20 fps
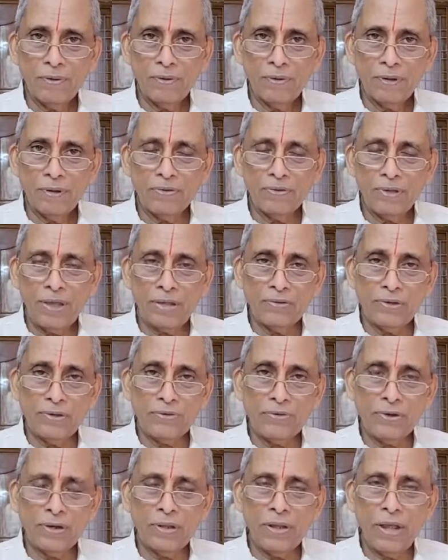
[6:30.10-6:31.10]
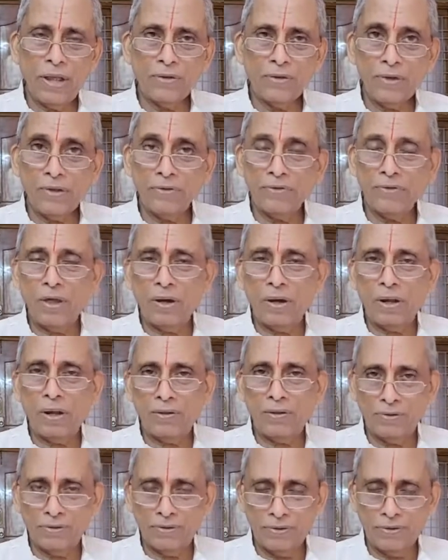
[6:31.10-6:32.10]
The senses and their sense
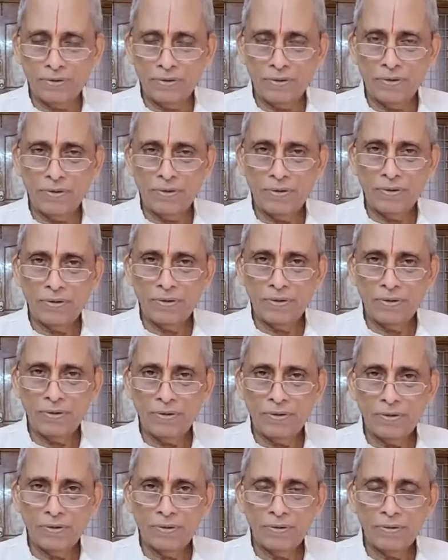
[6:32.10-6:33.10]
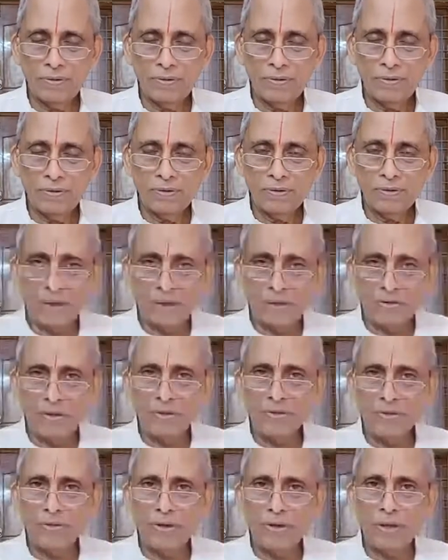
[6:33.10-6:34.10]
organs.
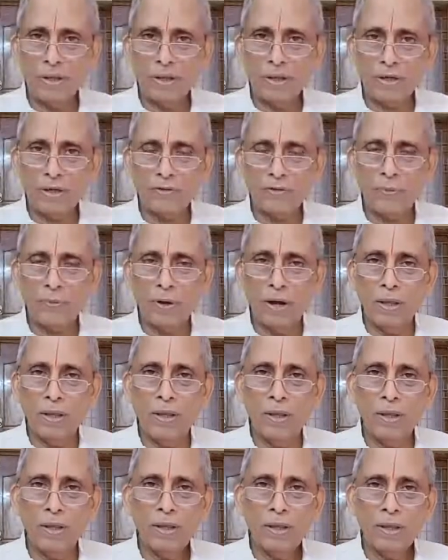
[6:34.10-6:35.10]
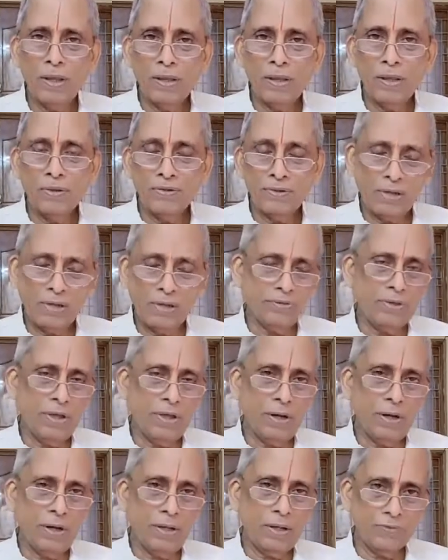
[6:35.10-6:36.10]
Senses and the corresponding sense
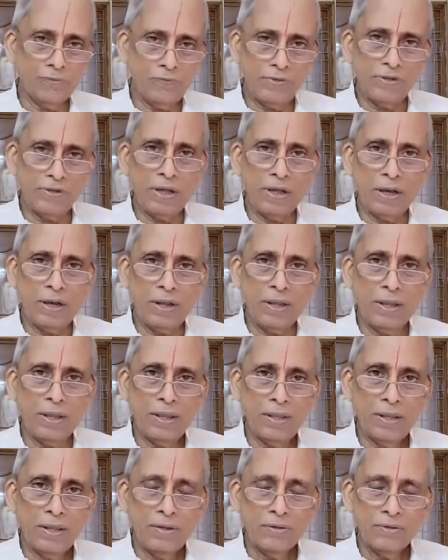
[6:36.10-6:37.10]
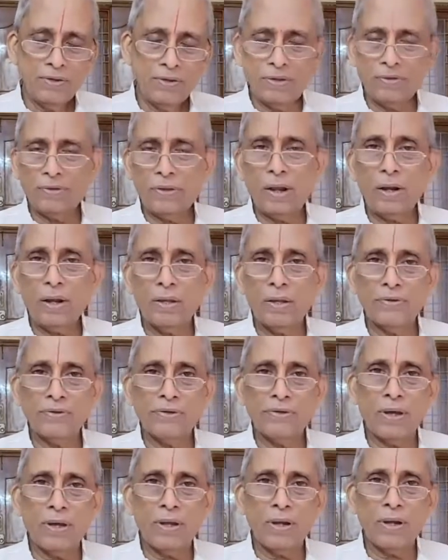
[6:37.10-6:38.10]
organs physically. Sense organs
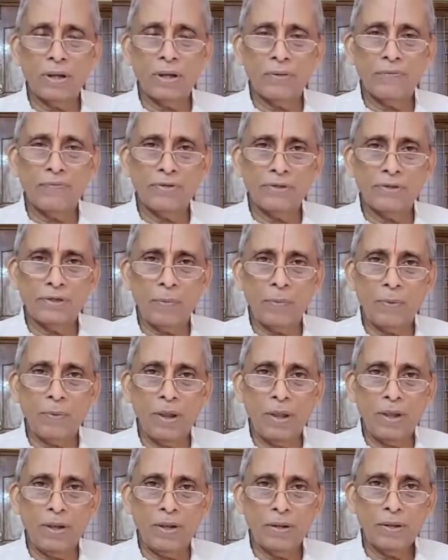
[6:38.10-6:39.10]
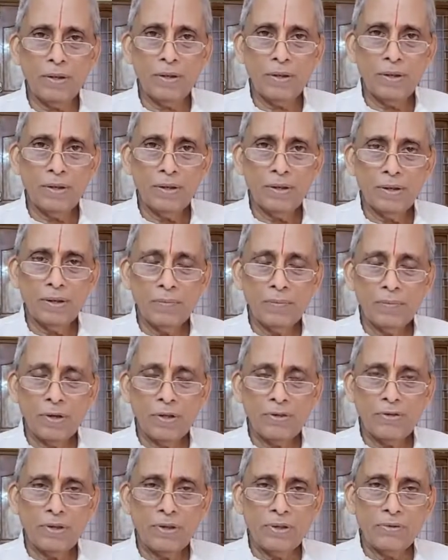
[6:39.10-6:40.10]
are on the physical plane, but
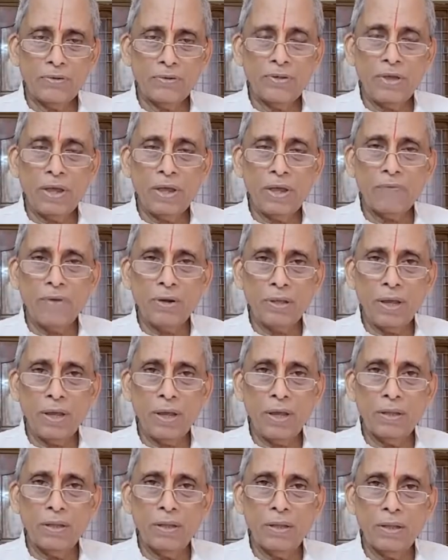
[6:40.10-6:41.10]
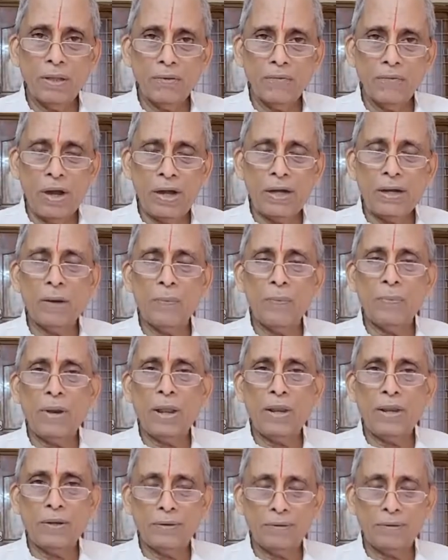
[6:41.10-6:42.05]
the senses are working on the vital plane.